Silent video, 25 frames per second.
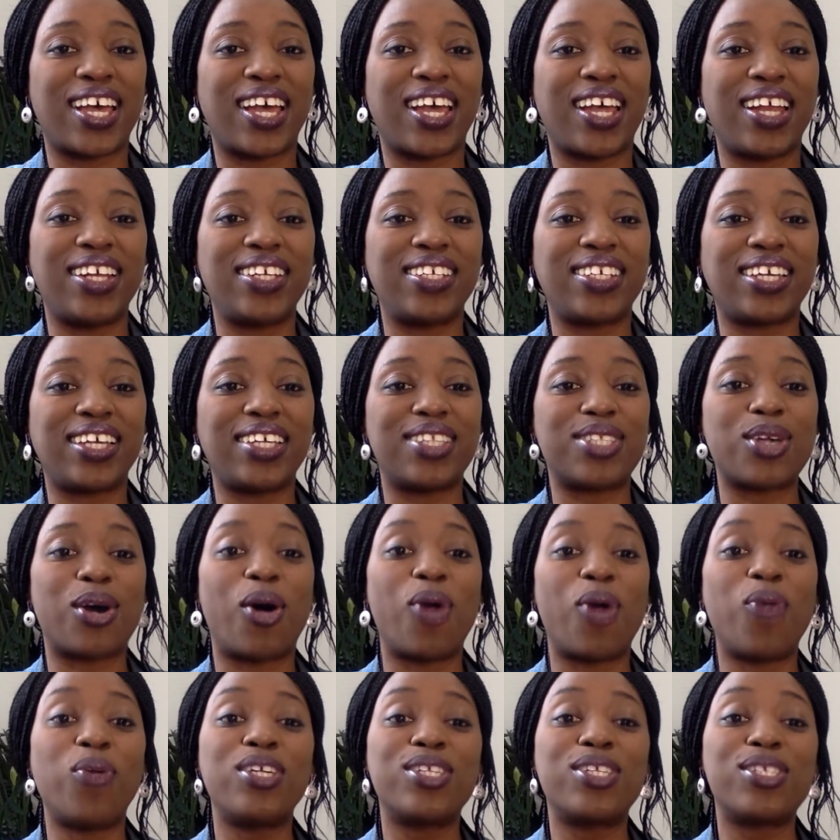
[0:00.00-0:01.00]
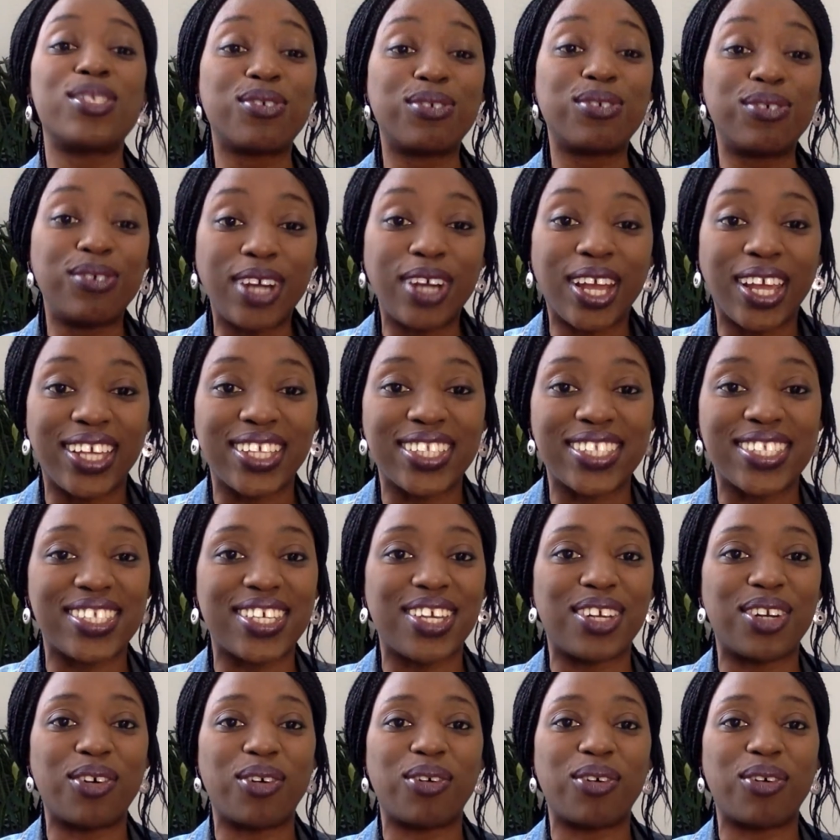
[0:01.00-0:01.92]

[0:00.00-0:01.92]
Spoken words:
And it's always great.